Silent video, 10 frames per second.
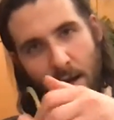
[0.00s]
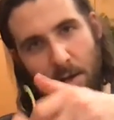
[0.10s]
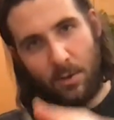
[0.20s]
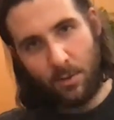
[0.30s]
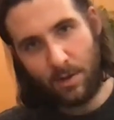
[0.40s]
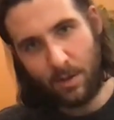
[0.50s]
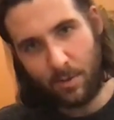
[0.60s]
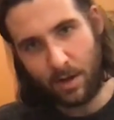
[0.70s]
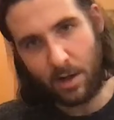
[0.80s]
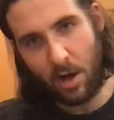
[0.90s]
You really
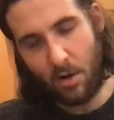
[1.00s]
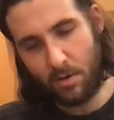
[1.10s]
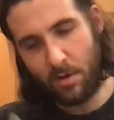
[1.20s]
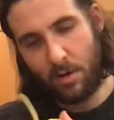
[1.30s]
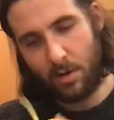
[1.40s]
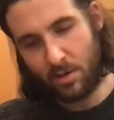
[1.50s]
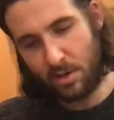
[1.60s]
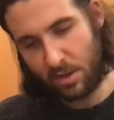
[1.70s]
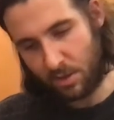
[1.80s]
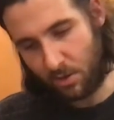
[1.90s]
want to coat your
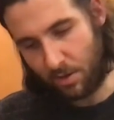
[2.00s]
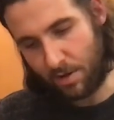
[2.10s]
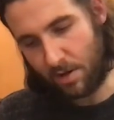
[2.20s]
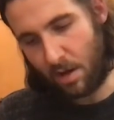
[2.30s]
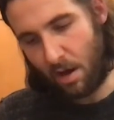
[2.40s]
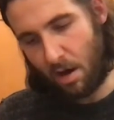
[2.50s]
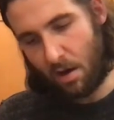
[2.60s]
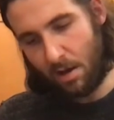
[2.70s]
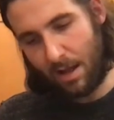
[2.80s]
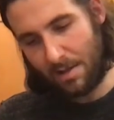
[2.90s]
citrus oil
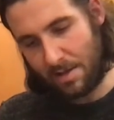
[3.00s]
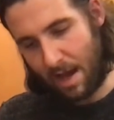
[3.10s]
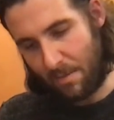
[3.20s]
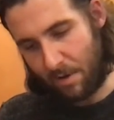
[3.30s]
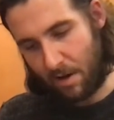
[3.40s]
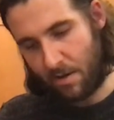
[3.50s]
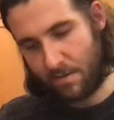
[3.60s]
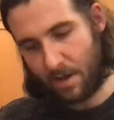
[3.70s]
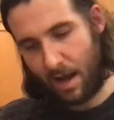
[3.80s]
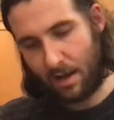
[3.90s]
all on top of
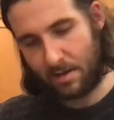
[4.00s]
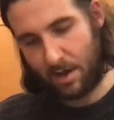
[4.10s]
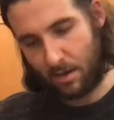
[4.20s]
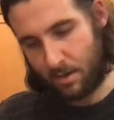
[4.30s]
the cocktail.